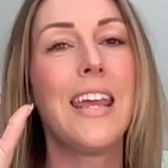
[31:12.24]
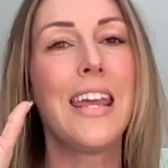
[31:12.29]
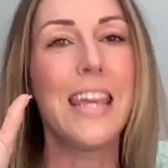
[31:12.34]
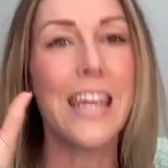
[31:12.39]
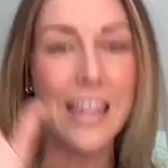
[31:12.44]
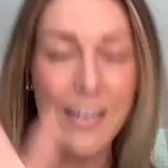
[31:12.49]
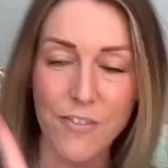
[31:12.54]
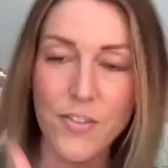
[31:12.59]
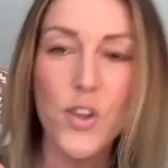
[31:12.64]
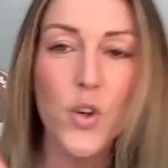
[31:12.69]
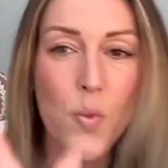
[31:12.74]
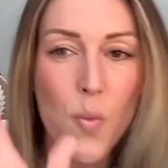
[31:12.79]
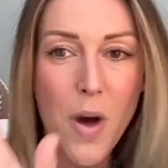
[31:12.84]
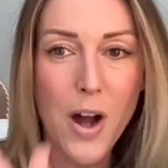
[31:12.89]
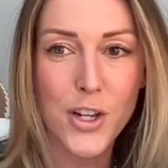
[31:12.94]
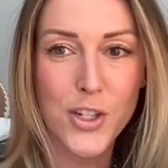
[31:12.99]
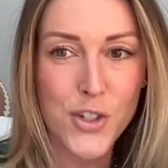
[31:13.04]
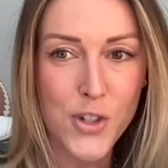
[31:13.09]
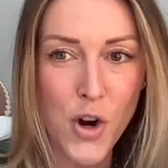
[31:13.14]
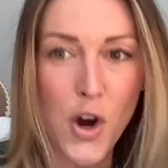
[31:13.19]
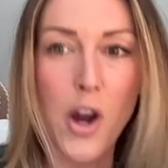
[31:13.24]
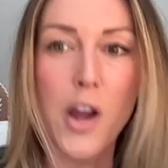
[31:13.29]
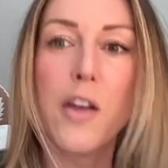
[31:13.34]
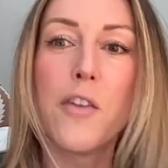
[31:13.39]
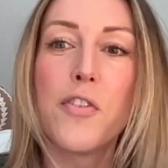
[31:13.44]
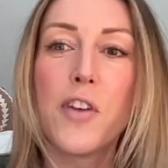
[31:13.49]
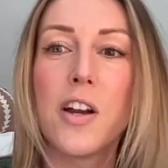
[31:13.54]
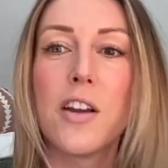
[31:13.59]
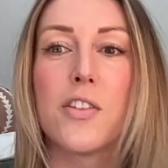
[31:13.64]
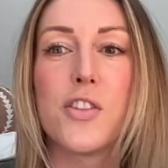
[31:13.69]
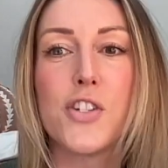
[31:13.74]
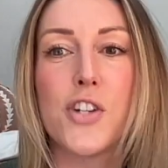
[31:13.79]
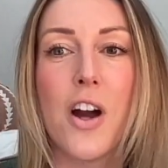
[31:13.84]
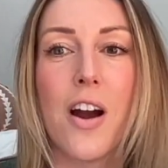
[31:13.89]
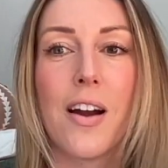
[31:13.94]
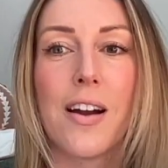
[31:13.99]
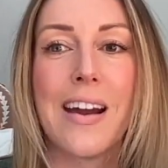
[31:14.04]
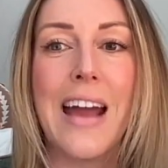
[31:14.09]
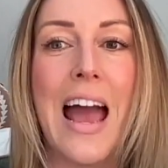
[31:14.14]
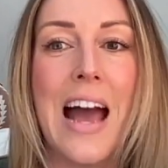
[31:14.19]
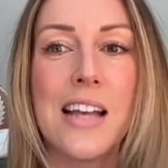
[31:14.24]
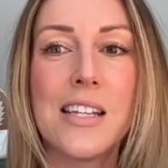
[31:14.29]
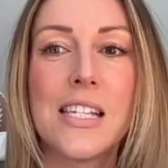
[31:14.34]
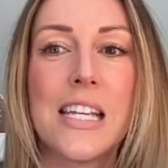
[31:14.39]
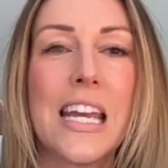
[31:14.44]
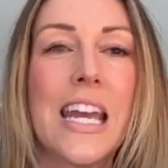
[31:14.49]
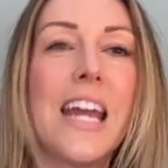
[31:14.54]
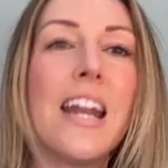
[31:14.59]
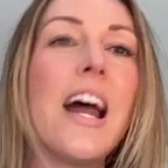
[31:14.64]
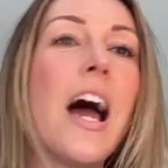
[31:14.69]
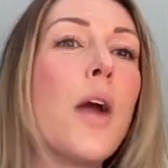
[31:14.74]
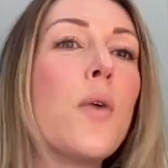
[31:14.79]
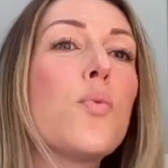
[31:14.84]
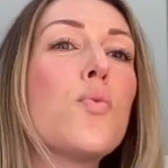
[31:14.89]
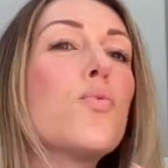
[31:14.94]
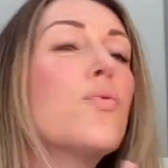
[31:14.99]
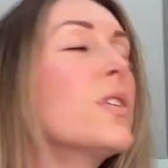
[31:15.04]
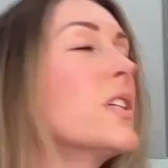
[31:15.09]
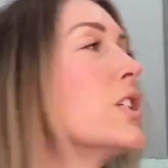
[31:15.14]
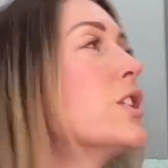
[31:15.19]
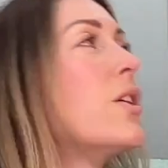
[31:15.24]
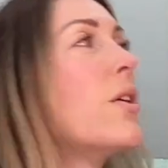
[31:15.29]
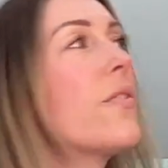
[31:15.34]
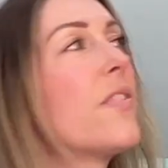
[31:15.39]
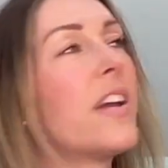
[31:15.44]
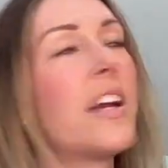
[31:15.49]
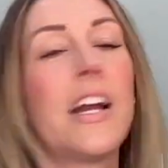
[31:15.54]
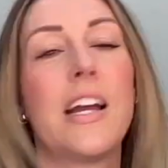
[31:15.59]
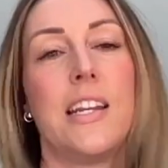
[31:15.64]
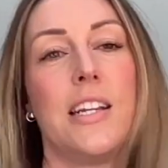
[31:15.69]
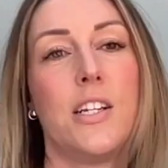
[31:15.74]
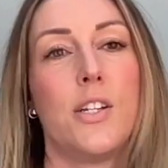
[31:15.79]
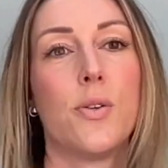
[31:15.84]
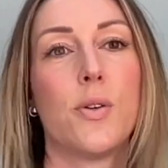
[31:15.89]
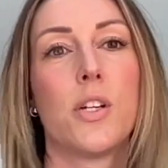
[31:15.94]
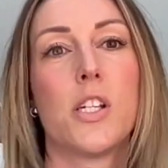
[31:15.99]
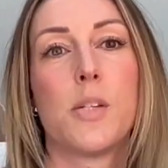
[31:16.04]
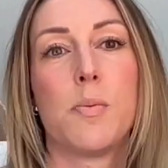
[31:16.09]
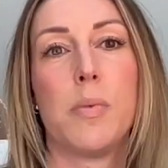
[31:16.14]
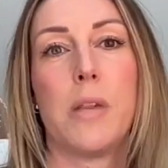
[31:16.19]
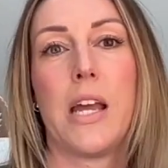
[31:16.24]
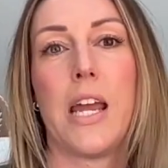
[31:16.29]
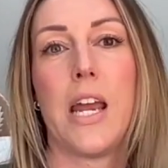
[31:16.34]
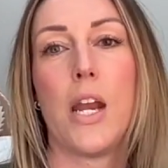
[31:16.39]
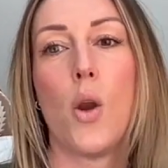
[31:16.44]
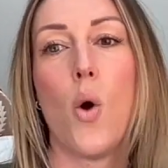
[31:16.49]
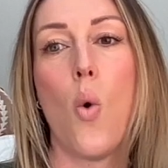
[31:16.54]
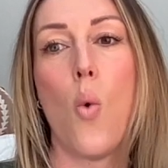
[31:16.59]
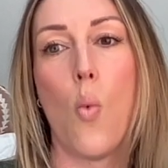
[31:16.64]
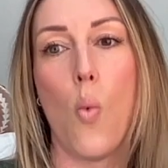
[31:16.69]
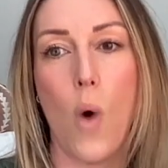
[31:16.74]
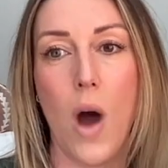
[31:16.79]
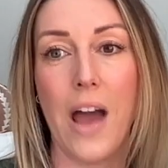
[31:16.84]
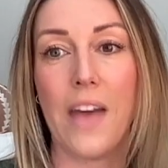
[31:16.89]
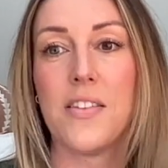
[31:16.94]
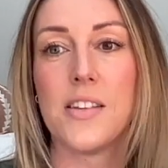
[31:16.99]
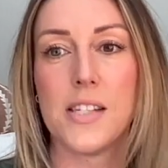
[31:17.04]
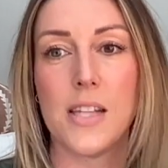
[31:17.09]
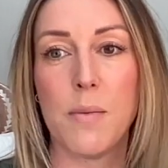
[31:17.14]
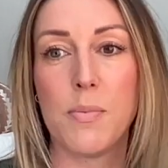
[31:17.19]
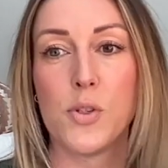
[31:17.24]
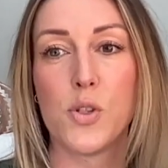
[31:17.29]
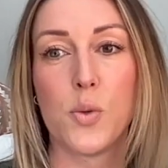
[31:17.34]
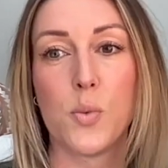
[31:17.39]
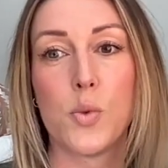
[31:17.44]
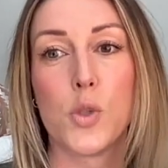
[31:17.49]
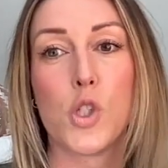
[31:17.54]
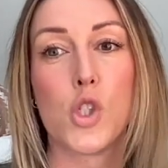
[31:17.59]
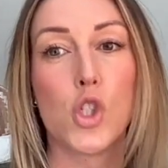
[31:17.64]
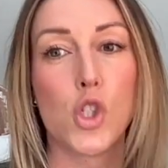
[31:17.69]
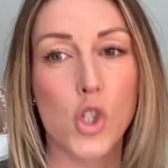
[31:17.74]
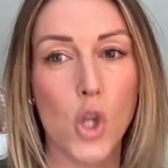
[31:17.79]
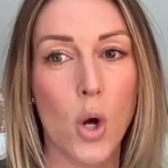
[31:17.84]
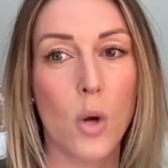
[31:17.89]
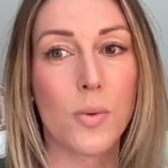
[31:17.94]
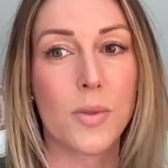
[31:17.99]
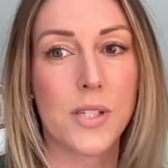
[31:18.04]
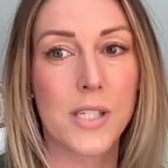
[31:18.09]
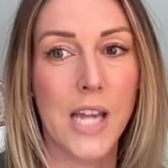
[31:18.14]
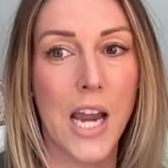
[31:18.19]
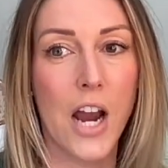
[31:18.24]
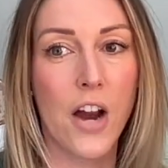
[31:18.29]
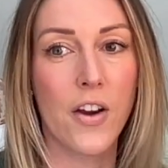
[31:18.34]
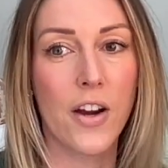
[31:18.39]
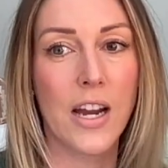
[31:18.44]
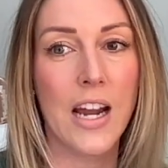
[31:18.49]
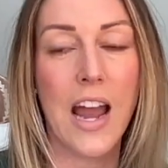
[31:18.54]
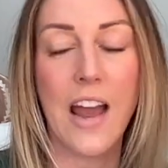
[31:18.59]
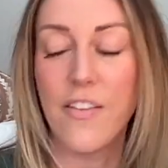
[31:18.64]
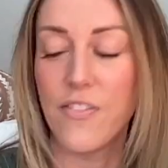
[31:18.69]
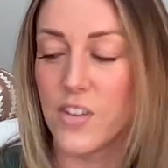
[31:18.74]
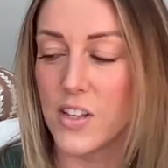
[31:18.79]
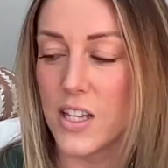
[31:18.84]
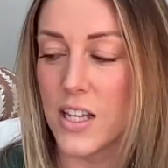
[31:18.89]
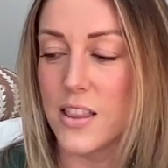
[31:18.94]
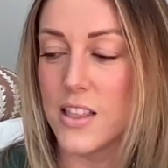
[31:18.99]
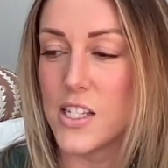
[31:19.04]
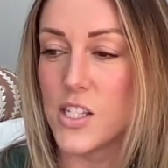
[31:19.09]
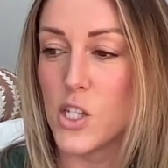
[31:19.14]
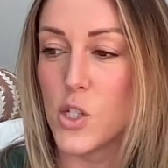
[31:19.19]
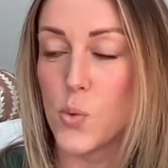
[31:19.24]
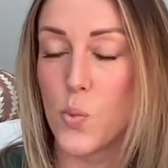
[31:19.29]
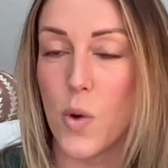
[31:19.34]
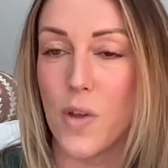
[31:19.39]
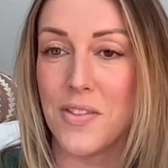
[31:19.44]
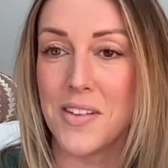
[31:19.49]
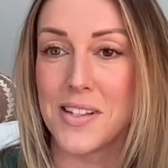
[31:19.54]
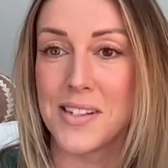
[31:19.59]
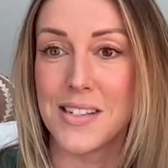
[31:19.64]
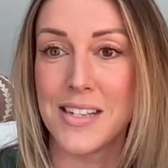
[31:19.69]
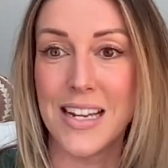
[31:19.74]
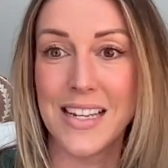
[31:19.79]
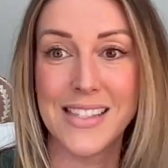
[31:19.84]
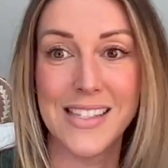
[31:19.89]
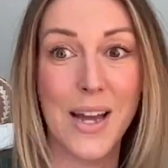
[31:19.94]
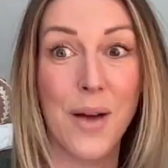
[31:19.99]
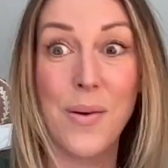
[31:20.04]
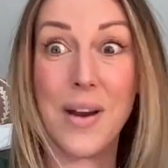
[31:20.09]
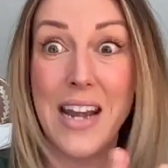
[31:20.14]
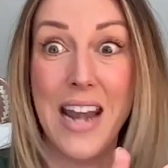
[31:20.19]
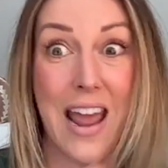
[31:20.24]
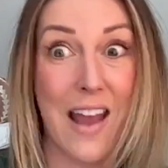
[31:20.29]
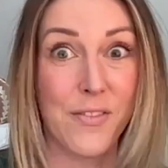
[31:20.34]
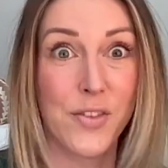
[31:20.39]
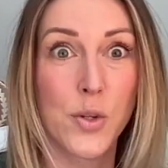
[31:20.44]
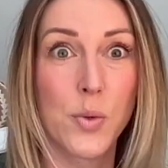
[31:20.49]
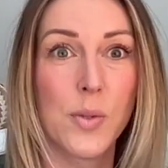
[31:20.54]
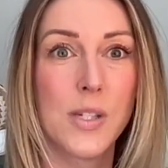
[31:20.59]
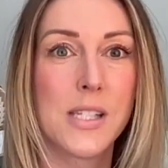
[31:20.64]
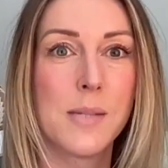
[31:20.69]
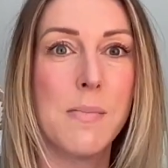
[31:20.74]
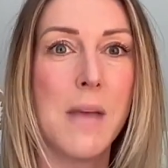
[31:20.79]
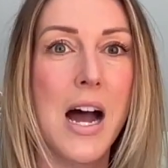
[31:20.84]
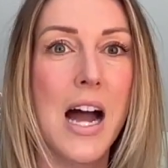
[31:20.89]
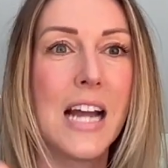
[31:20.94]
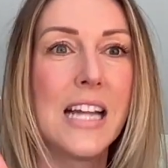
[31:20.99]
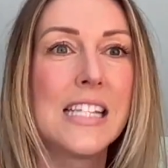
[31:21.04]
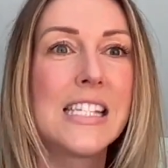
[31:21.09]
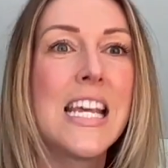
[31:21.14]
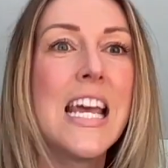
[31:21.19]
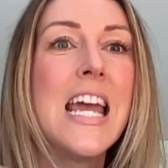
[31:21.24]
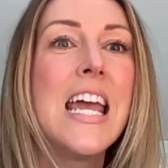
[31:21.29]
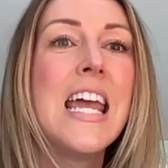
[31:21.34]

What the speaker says: If you watched Are You Afraid of the Dark as a kid, I really don't think I need to explain why this episode was so scary. I feel like this is one that stands out in everyone's minds.